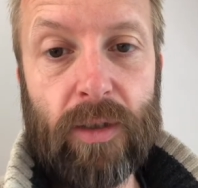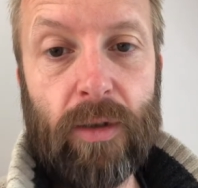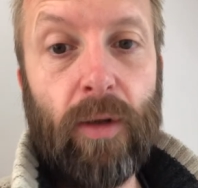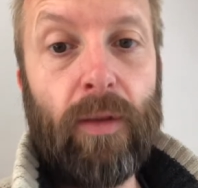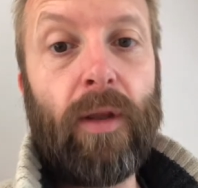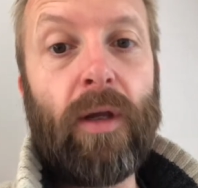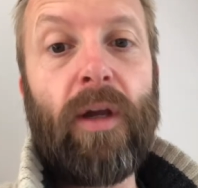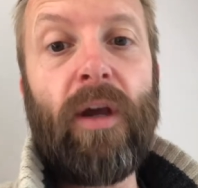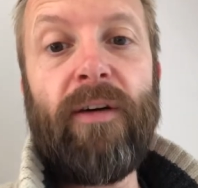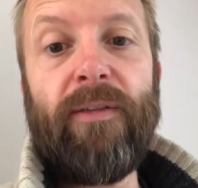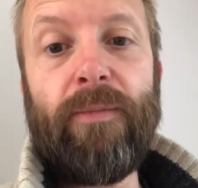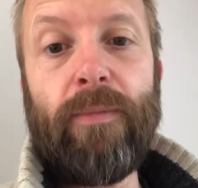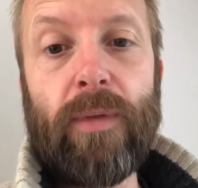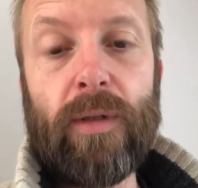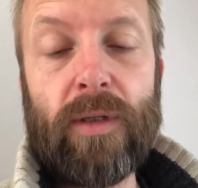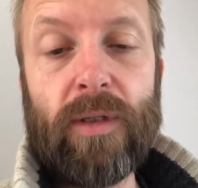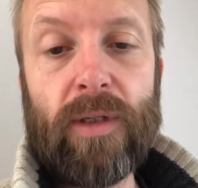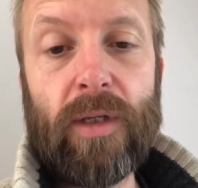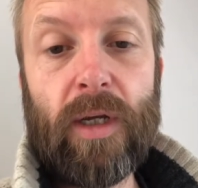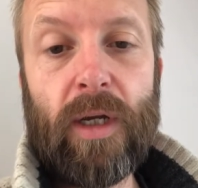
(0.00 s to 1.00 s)
not the
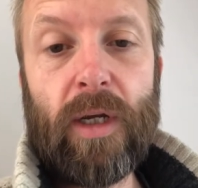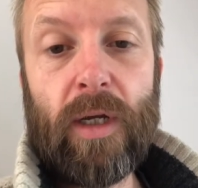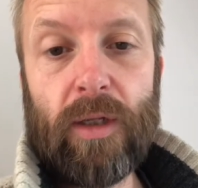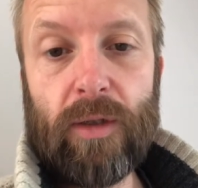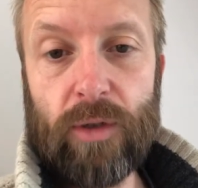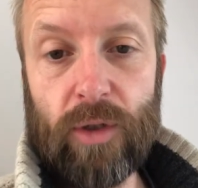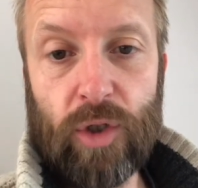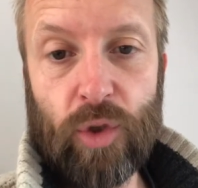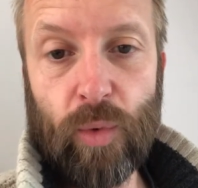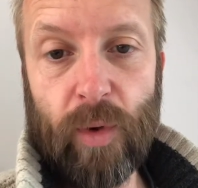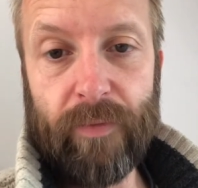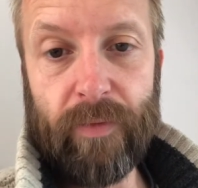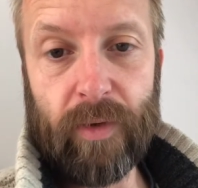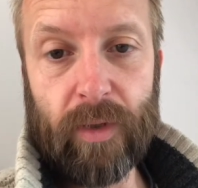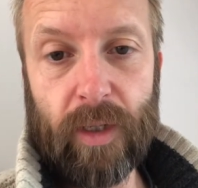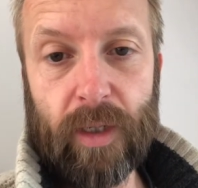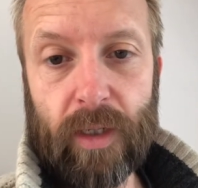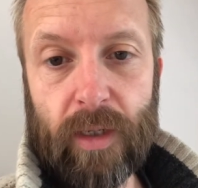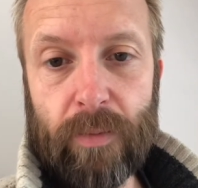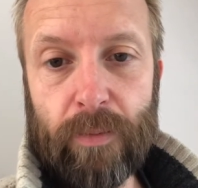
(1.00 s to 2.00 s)
government's, to do
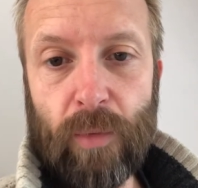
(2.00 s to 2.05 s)
everything.